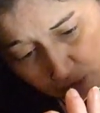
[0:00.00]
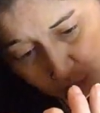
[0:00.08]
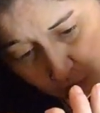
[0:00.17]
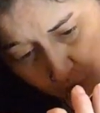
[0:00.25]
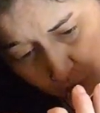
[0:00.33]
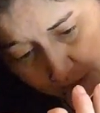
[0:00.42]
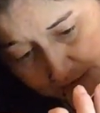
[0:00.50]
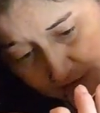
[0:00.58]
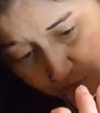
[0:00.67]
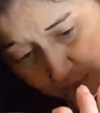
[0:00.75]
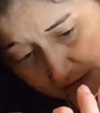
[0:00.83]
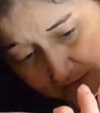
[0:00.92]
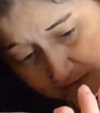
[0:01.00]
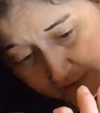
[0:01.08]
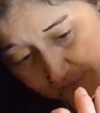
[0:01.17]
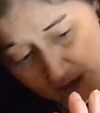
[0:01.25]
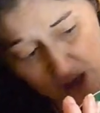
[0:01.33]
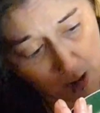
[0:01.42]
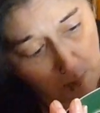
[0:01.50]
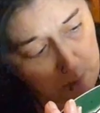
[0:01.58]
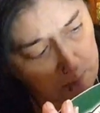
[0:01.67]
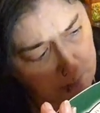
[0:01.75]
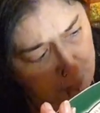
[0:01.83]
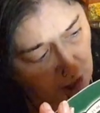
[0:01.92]
saw an attractive
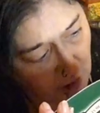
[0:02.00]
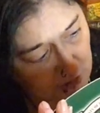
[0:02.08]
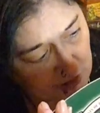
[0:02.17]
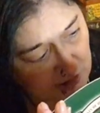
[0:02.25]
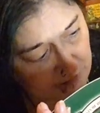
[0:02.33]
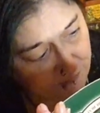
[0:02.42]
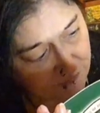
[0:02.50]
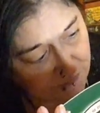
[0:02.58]
but